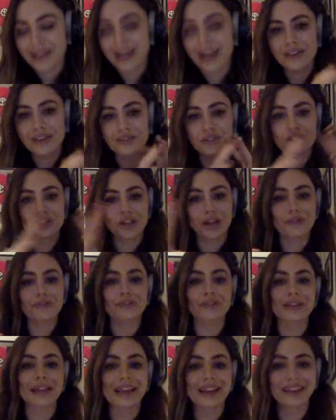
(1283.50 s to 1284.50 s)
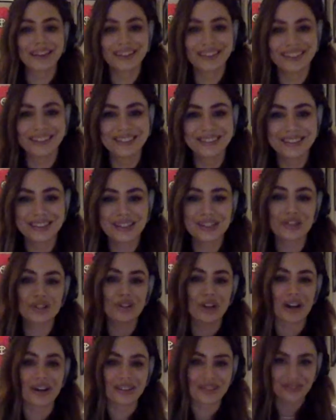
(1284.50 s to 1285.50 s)
kind of generally
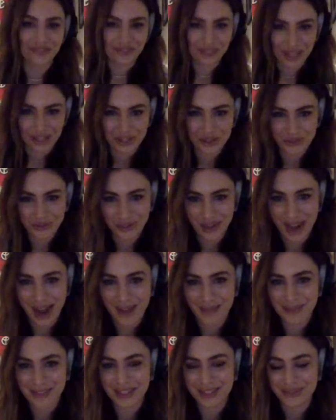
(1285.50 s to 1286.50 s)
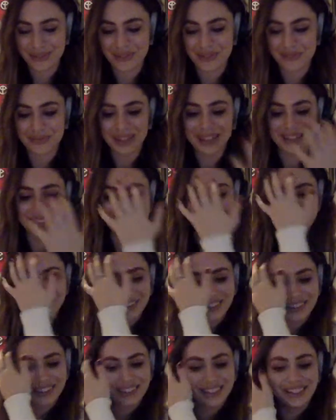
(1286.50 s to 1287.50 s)
start to finish of what happens when you've made a
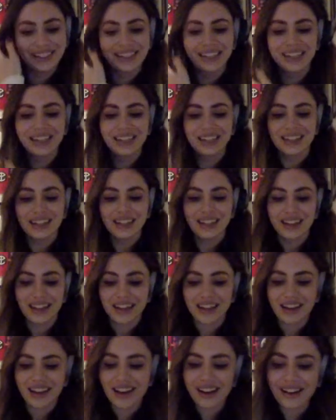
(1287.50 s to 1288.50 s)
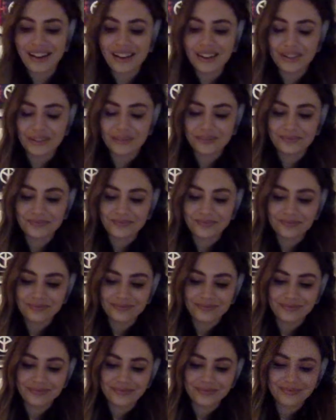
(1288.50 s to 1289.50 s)
song. Um,
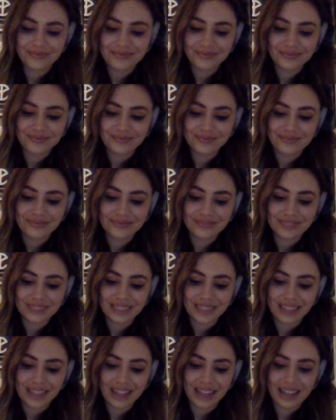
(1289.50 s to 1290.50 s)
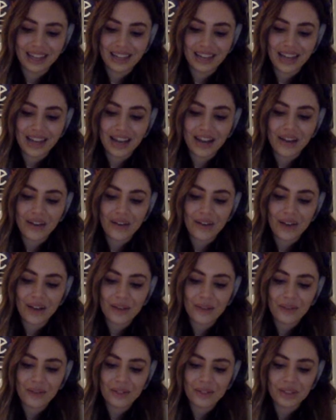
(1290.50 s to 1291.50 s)
and now I
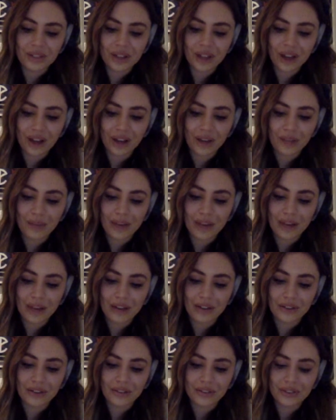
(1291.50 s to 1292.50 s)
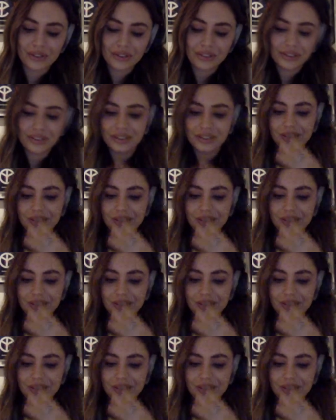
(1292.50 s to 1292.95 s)
want to talk about.